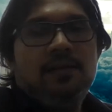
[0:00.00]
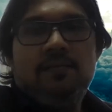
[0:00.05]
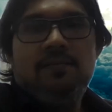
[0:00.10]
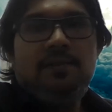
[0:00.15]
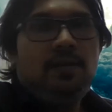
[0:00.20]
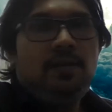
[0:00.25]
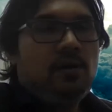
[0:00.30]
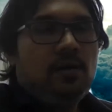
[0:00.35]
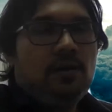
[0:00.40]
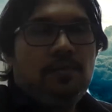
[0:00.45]

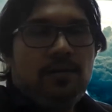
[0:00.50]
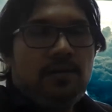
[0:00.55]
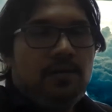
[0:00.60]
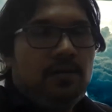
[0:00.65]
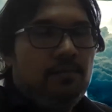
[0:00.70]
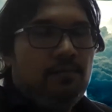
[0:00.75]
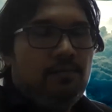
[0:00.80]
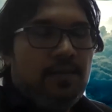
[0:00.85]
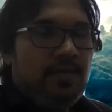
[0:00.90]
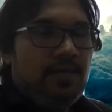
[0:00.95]
we are talking about
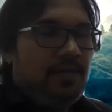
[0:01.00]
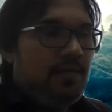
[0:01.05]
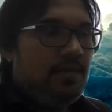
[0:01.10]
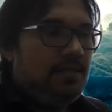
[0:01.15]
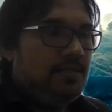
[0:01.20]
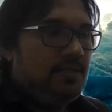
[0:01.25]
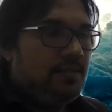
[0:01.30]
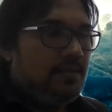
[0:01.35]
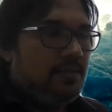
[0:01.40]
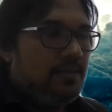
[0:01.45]

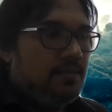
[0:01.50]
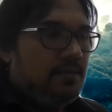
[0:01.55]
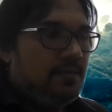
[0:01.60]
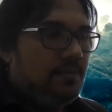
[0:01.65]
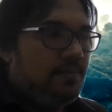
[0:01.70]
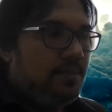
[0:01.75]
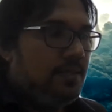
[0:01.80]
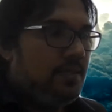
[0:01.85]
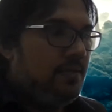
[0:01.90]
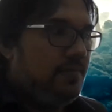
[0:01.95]
completely eh,
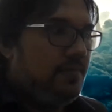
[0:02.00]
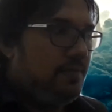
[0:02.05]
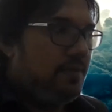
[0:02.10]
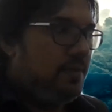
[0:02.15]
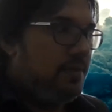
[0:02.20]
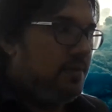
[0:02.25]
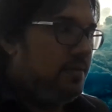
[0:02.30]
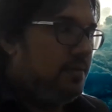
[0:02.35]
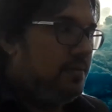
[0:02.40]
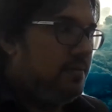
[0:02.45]
something
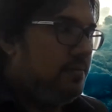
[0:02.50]
different.